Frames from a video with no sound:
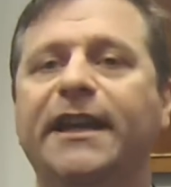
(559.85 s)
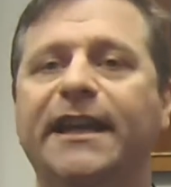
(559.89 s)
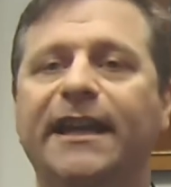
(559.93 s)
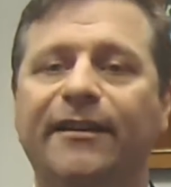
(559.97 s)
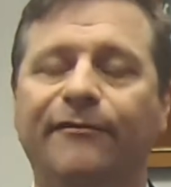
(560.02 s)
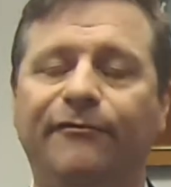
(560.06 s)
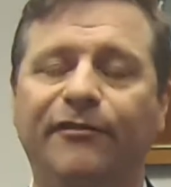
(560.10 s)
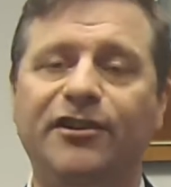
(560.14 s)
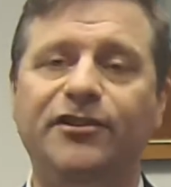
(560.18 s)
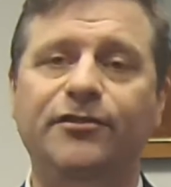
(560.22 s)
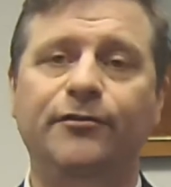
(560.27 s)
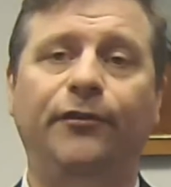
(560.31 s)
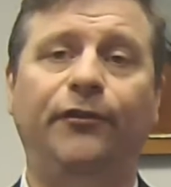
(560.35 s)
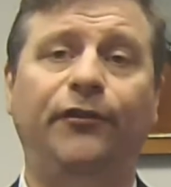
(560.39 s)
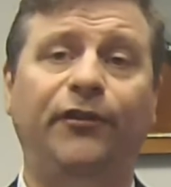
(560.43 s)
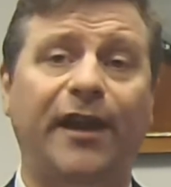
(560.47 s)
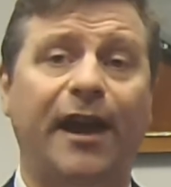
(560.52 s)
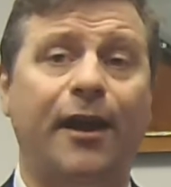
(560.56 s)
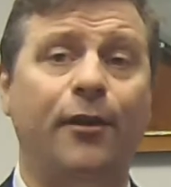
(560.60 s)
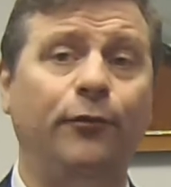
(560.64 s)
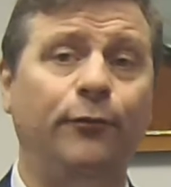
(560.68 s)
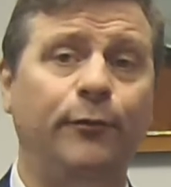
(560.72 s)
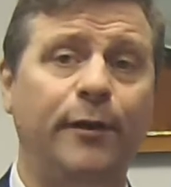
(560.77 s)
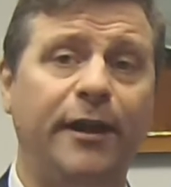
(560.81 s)
If we do
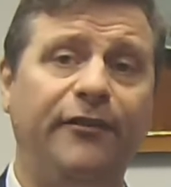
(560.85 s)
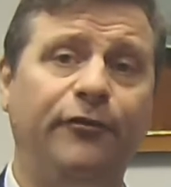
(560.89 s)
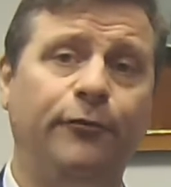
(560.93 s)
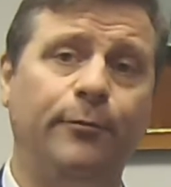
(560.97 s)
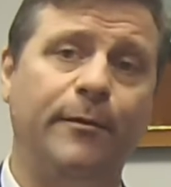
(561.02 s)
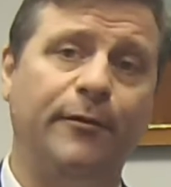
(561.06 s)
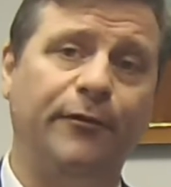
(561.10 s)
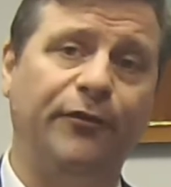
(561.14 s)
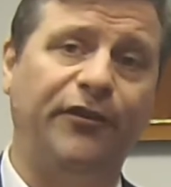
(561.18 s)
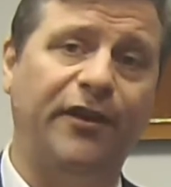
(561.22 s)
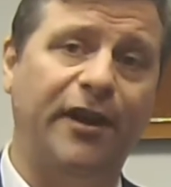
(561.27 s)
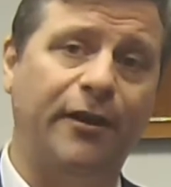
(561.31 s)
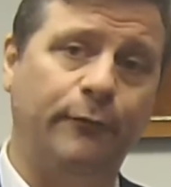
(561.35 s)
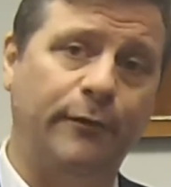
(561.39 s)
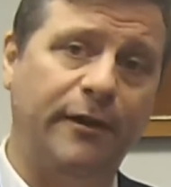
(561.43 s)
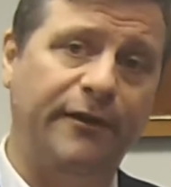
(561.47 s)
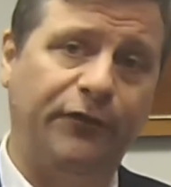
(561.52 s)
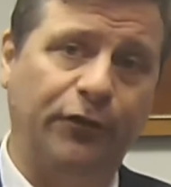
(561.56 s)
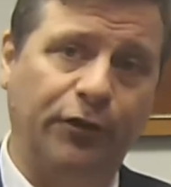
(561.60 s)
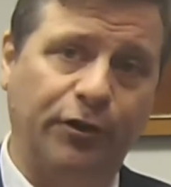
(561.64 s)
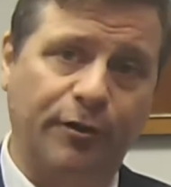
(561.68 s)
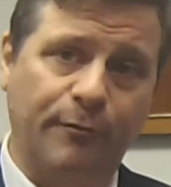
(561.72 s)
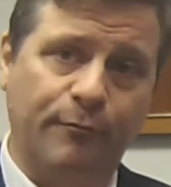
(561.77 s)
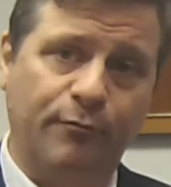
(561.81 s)
sound waves, remember sound
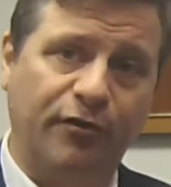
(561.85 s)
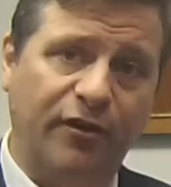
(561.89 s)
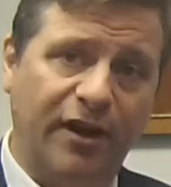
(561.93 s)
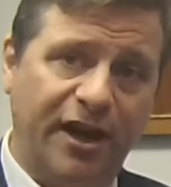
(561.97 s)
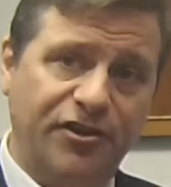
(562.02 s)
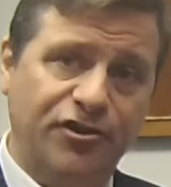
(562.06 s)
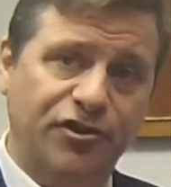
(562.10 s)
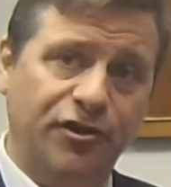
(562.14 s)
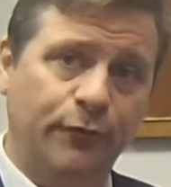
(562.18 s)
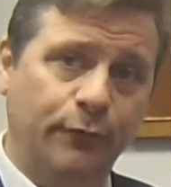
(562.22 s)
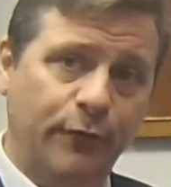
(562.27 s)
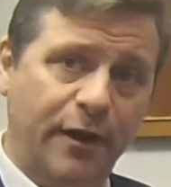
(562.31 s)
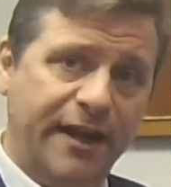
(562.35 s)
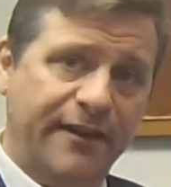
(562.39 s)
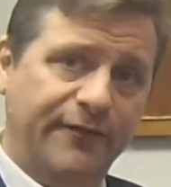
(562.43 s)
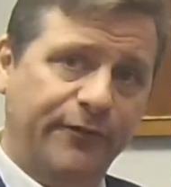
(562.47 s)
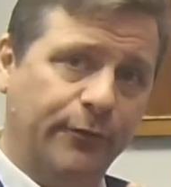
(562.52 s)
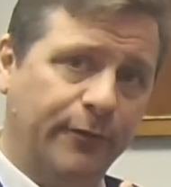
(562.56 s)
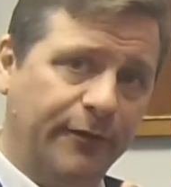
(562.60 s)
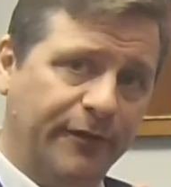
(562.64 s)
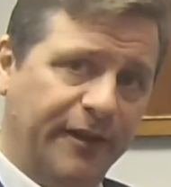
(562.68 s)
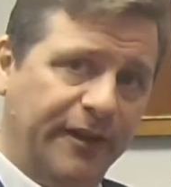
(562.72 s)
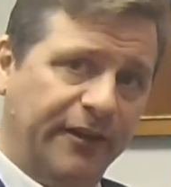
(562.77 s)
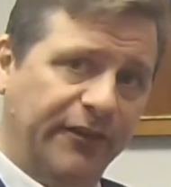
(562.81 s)
waves are compression waves
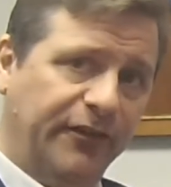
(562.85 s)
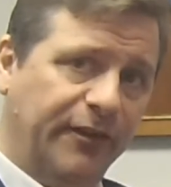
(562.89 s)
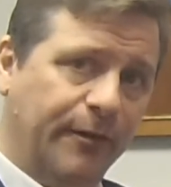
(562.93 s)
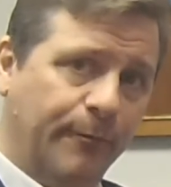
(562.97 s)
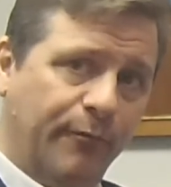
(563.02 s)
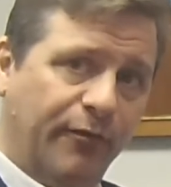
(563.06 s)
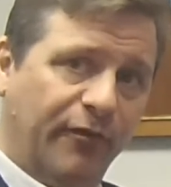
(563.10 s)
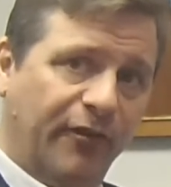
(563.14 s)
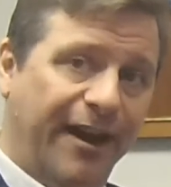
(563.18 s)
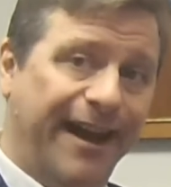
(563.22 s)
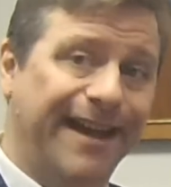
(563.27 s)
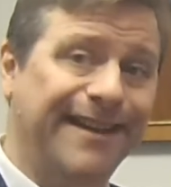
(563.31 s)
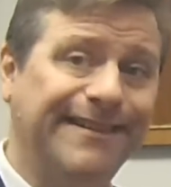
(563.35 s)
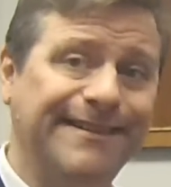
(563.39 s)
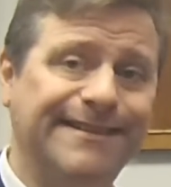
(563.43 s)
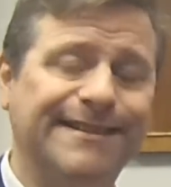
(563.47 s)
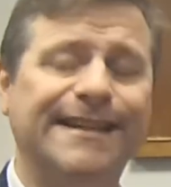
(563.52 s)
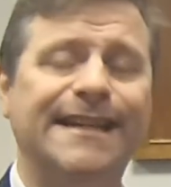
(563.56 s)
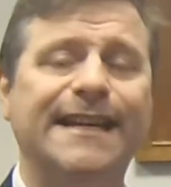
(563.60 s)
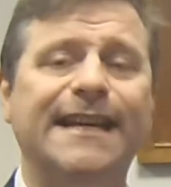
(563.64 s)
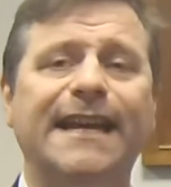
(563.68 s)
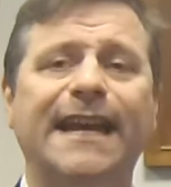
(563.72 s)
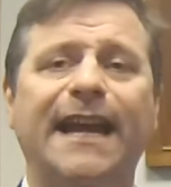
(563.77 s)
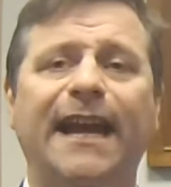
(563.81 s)
where things compress,
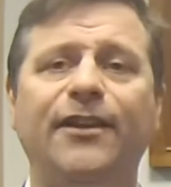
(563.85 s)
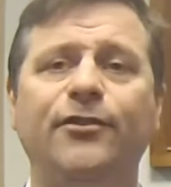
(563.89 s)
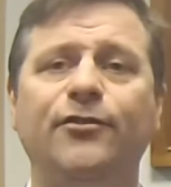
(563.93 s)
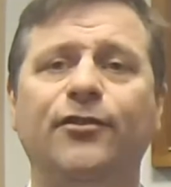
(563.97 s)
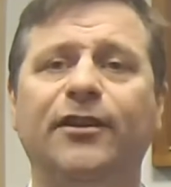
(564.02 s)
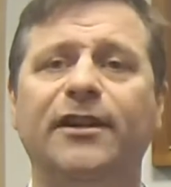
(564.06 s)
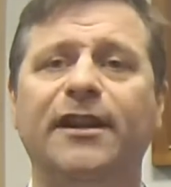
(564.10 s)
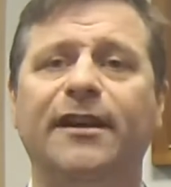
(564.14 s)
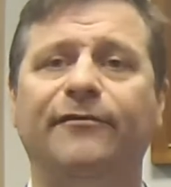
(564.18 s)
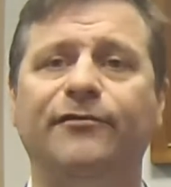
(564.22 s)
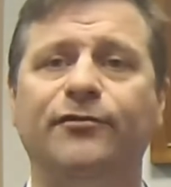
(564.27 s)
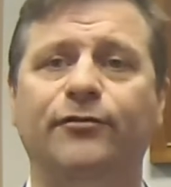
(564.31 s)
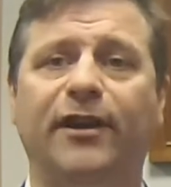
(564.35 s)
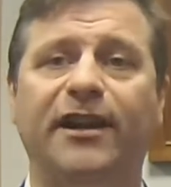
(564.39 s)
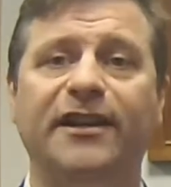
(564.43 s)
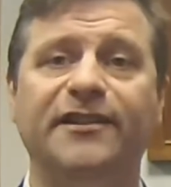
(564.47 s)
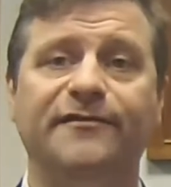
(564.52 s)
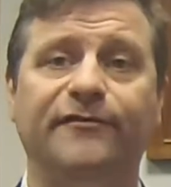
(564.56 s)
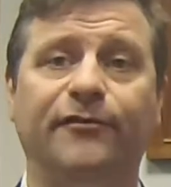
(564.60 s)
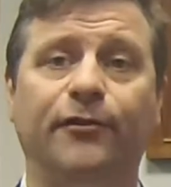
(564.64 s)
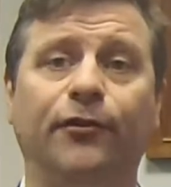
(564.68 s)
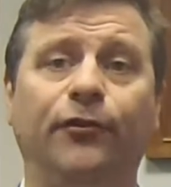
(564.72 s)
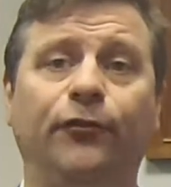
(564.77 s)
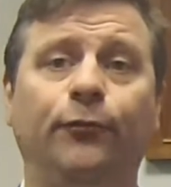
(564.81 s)
and you can have
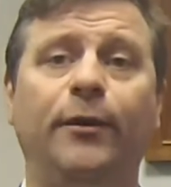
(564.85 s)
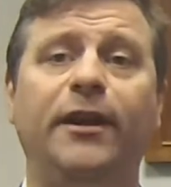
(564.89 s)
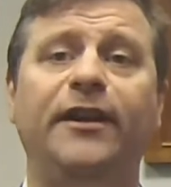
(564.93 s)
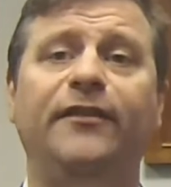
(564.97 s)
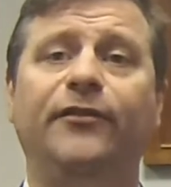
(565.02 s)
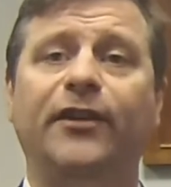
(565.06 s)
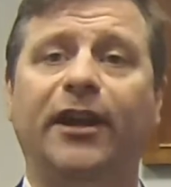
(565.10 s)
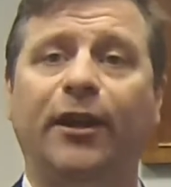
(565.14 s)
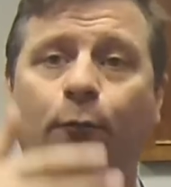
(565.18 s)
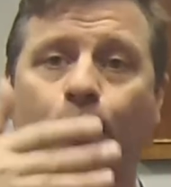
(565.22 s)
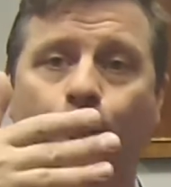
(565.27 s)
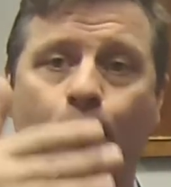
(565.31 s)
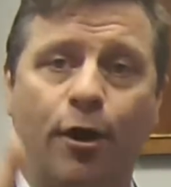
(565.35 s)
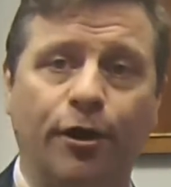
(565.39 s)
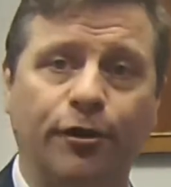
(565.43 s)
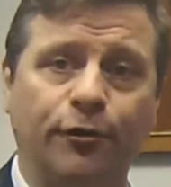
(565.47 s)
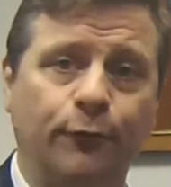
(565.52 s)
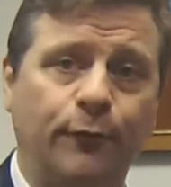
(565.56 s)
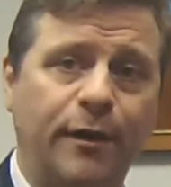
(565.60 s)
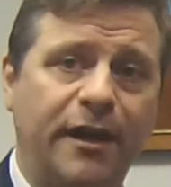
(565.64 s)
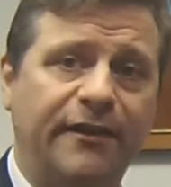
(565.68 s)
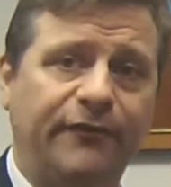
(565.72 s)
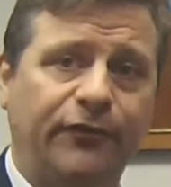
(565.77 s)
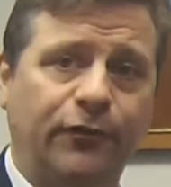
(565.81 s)
transverse waves like water
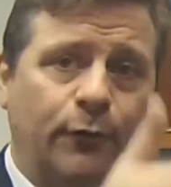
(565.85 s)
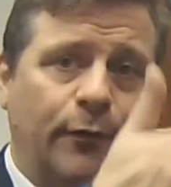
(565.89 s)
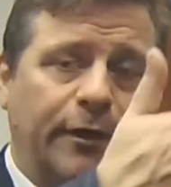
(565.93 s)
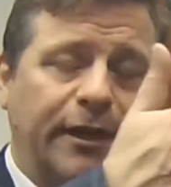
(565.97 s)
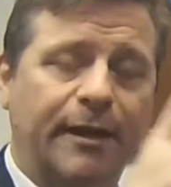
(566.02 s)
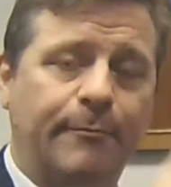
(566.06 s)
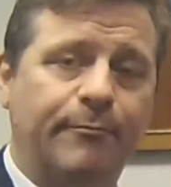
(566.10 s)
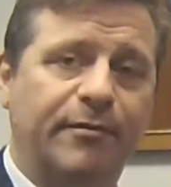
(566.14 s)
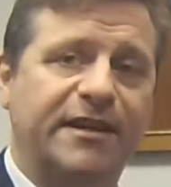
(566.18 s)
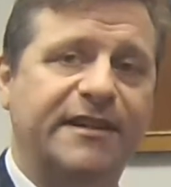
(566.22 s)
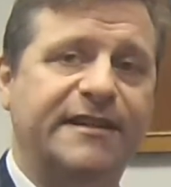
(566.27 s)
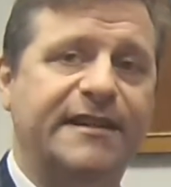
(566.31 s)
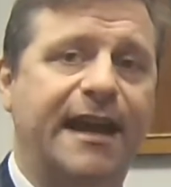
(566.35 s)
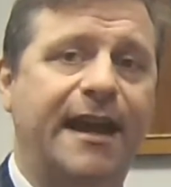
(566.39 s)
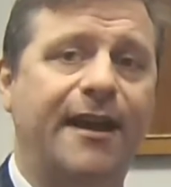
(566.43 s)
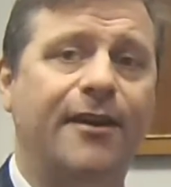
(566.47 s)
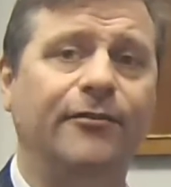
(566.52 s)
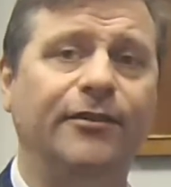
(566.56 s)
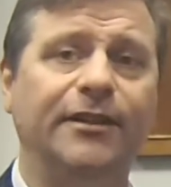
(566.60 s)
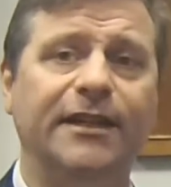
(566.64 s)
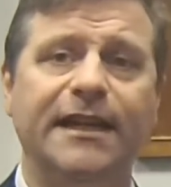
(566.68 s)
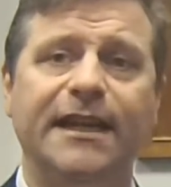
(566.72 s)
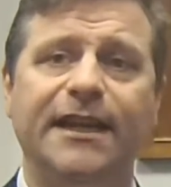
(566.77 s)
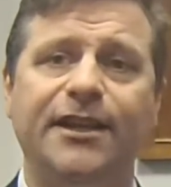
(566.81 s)
waves going up and
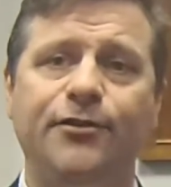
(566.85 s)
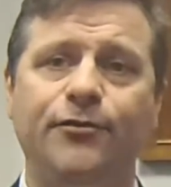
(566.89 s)
down.